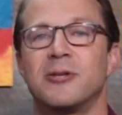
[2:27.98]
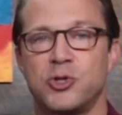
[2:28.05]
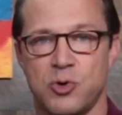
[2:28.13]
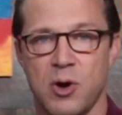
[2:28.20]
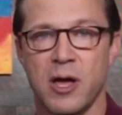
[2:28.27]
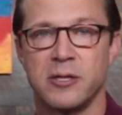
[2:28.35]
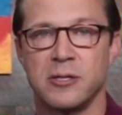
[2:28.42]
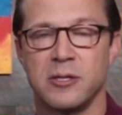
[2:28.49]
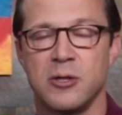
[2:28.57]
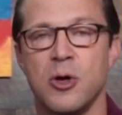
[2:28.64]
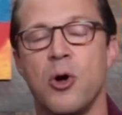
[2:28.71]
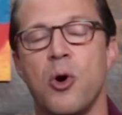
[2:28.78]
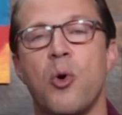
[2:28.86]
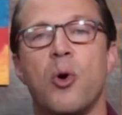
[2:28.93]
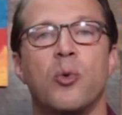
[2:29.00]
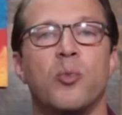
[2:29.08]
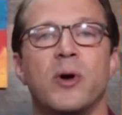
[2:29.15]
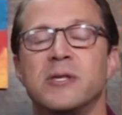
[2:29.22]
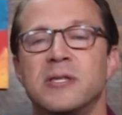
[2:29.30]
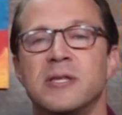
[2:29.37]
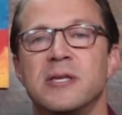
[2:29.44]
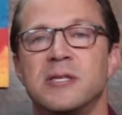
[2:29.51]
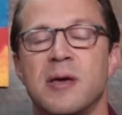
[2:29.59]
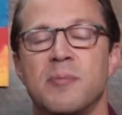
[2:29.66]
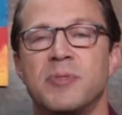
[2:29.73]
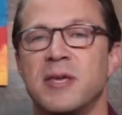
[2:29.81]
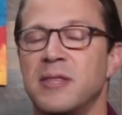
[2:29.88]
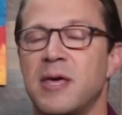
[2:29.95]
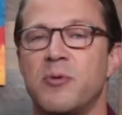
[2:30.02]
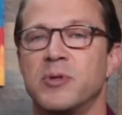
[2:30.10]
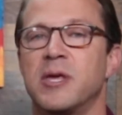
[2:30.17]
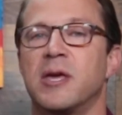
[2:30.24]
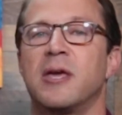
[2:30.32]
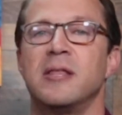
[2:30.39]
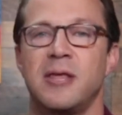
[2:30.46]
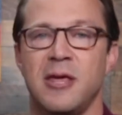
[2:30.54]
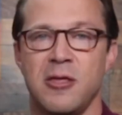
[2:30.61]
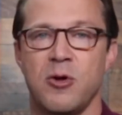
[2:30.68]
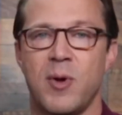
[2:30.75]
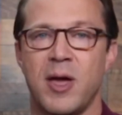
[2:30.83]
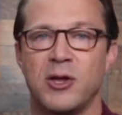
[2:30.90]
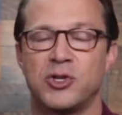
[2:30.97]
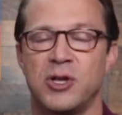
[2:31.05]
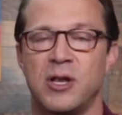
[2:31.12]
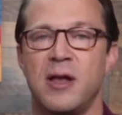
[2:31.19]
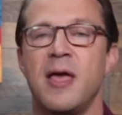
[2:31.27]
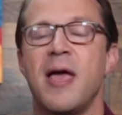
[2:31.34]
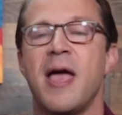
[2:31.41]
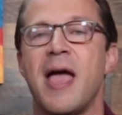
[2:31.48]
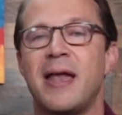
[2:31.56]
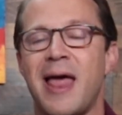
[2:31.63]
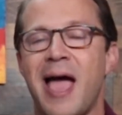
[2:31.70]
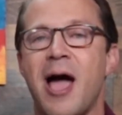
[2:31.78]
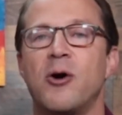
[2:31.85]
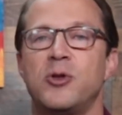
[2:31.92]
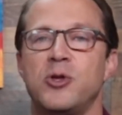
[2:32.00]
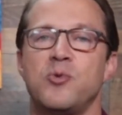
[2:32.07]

the trust? Or was this something that was a continuation? And how do